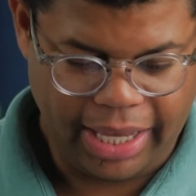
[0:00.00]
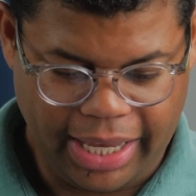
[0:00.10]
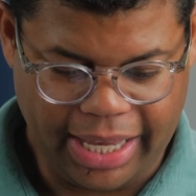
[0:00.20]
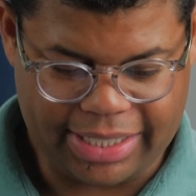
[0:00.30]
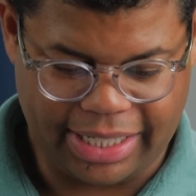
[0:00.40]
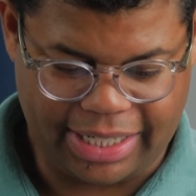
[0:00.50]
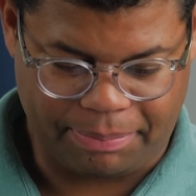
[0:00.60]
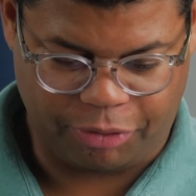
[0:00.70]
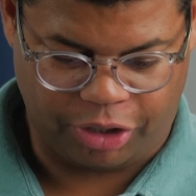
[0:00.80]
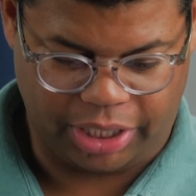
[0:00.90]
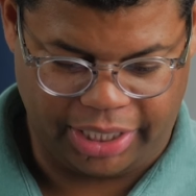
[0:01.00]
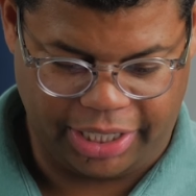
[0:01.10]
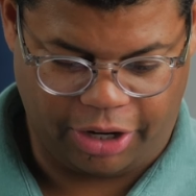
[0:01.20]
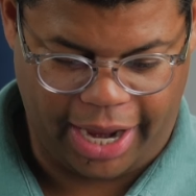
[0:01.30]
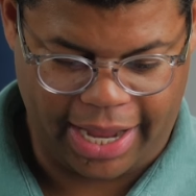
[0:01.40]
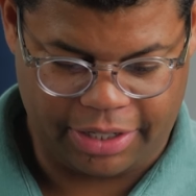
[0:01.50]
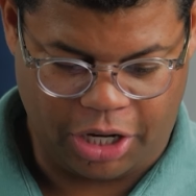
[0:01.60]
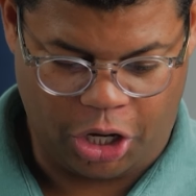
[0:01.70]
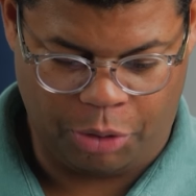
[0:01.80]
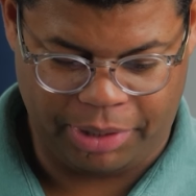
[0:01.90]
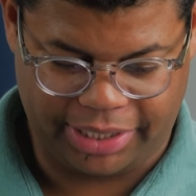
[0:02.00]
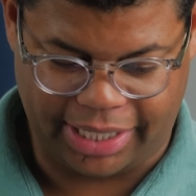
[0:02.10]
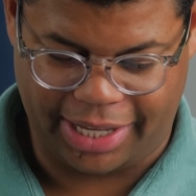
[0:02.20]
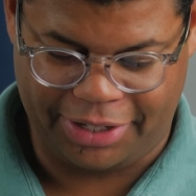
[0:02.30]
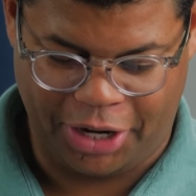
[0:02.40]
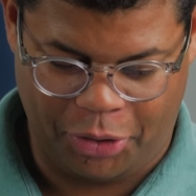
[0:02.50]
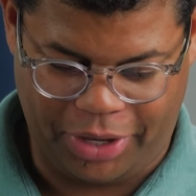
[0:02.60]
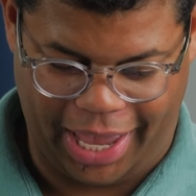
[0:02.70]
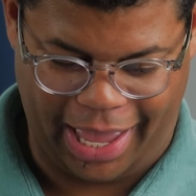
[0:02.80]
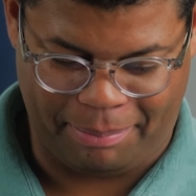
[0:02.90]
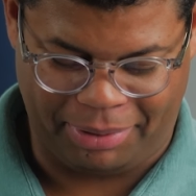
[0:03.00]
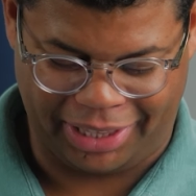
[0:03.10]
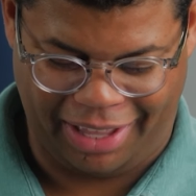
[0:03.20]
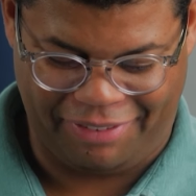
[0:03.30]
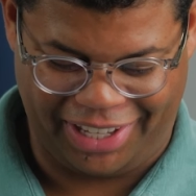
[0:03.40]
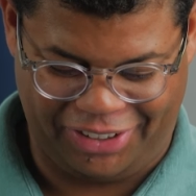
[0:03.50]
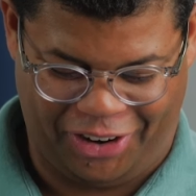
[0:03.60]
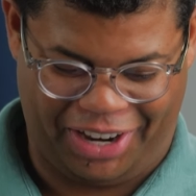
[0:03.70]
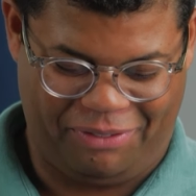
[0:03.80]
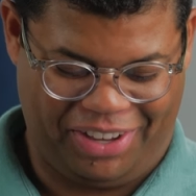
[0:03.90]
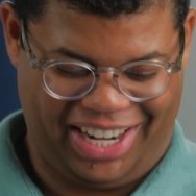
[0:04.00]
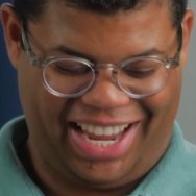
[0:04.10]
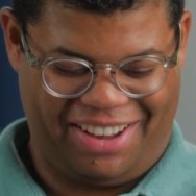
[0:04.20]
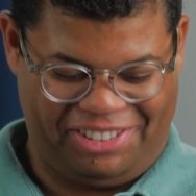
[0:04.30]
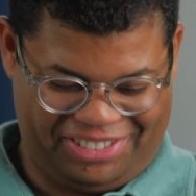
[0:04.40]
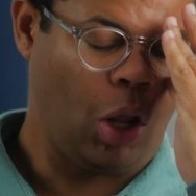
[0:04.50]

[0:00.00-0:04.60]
Easy tips for cleaning your hat. Homie said, no cap, love it, great video.